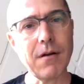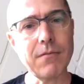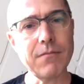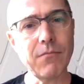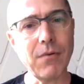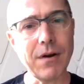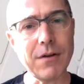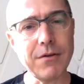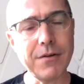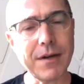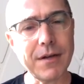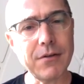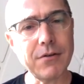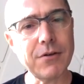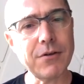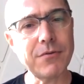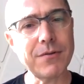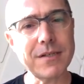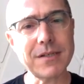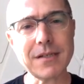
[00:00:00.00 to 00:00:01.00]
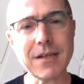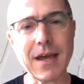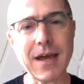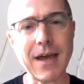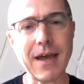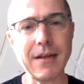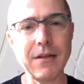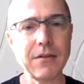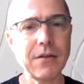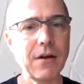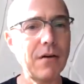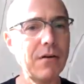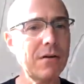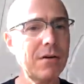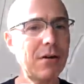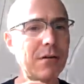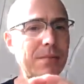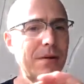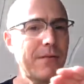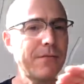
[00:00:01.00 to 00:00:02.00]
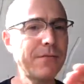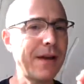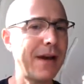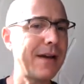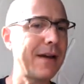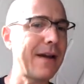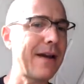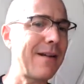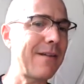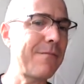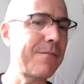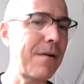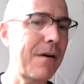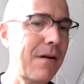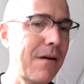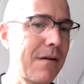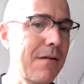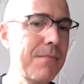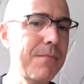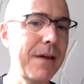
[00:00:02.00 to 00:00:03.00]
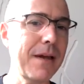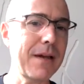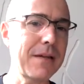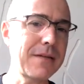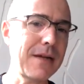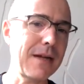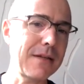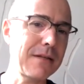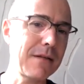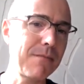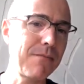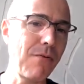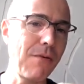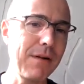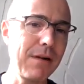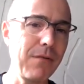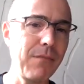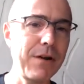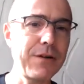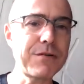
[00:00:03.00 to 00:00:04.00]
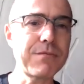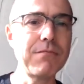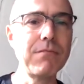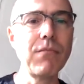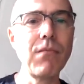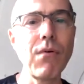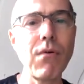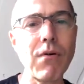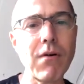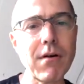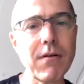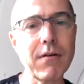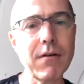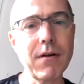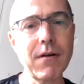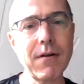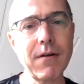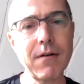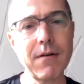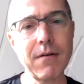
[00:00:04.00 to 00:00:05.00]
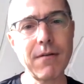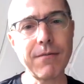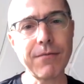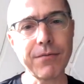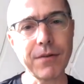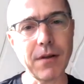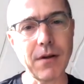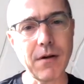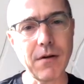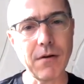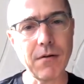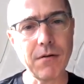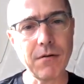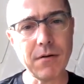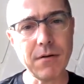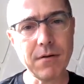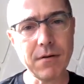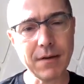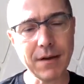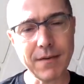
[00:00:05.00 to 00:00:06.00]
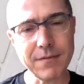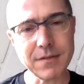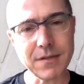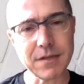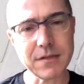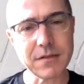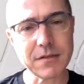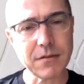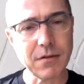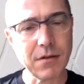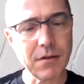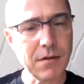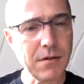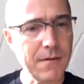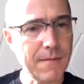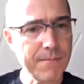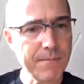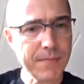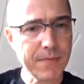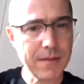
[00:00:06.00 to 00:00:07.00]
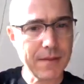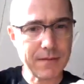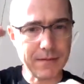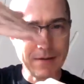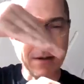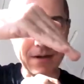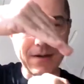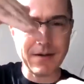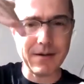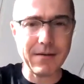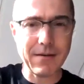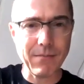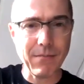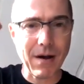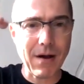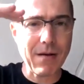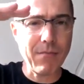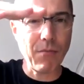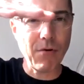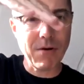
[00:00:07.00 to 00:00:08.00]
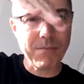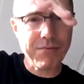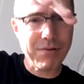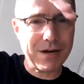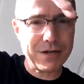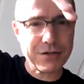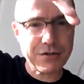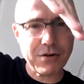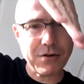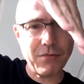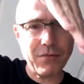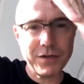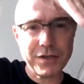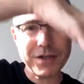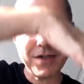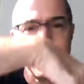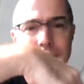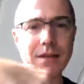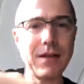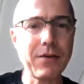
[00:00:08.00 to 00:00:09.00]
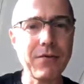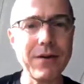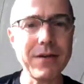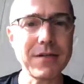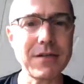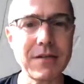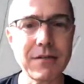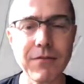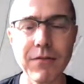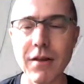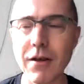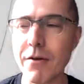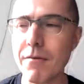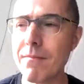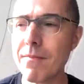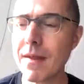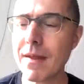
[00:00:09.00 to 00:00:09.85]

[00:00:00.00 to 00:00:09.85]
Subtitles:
what you can do is say, don't go above 9.5 bar, because that's the point at which more flow gives us more pressure, which then decreases flow.